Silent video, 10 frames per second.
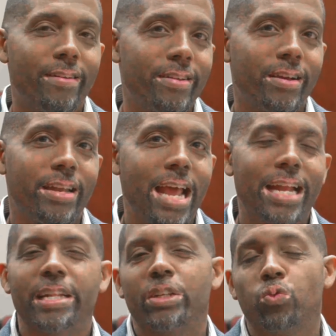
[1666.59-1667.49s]
done that,
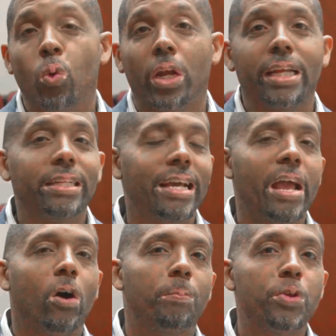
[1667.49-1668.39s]
and is willing to
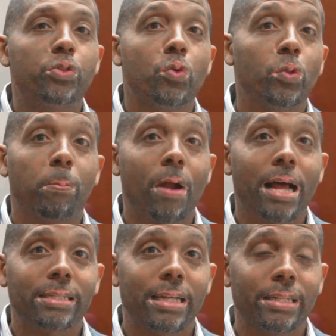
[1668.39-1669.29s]
help you through the
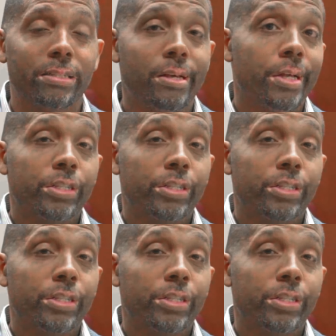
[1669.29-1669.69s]
process.